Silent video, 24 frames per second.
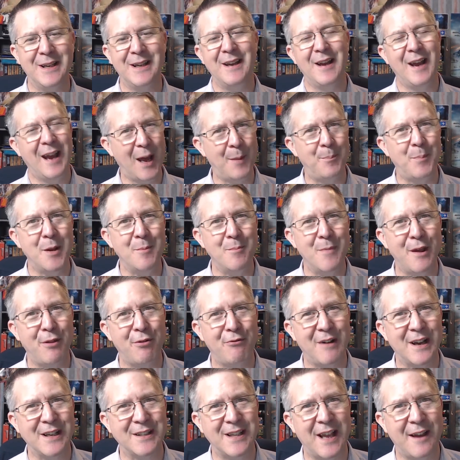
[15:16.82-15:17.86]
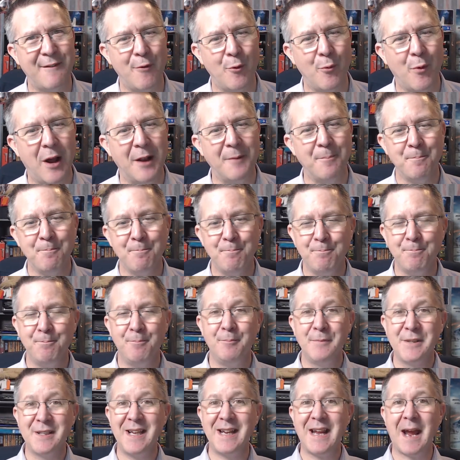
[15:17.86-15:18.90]
Happy Mythras, everyone.
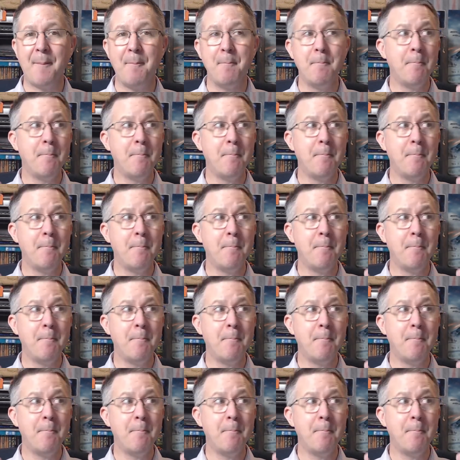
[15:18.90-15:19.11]
See ya.